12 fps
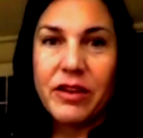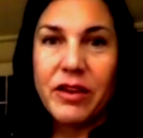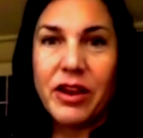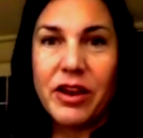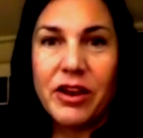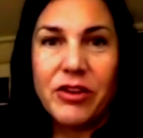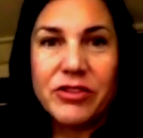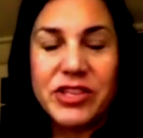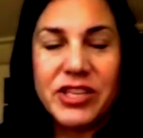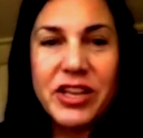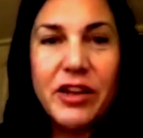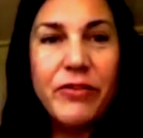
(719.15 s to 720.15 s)
you know, to
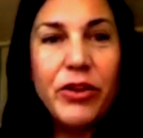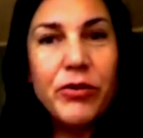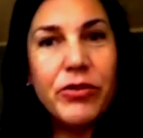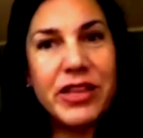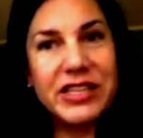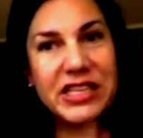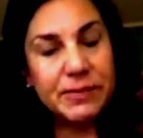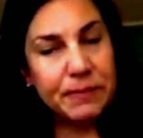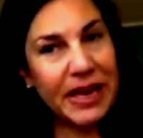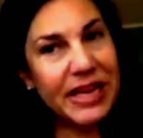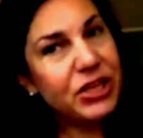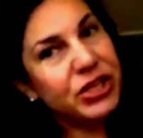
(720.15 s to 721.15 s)
give you the
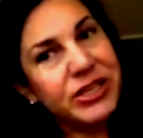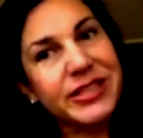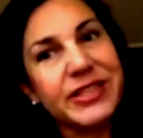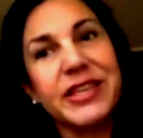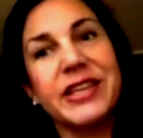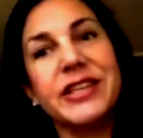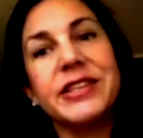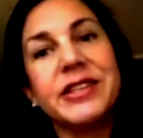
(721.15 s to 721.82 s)
spaciousness